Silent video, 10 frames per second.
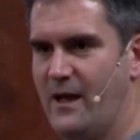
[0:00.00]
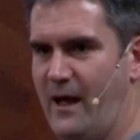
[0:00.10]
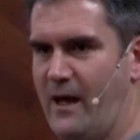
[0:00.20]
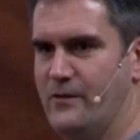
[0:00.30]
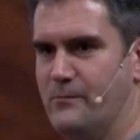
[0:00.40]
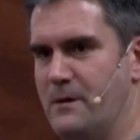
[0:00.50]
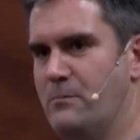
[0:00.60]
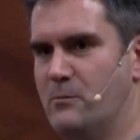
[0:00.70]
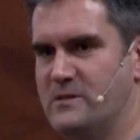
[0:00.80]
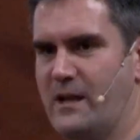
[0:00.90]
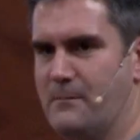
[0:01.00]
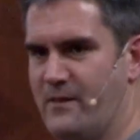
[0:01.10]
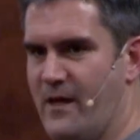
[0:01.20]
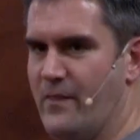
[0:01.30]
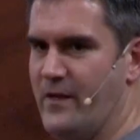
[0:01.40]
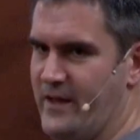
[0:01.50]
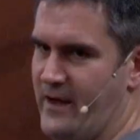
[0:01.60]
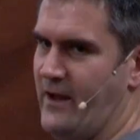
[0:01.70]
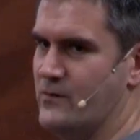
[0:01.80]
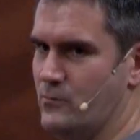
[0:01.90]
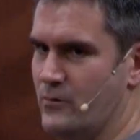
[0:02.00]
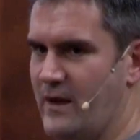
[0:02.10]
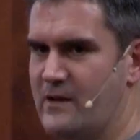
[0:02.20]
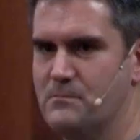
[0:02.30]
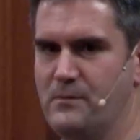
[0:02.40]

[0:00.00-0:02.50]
and people were telling me then that AIX won't last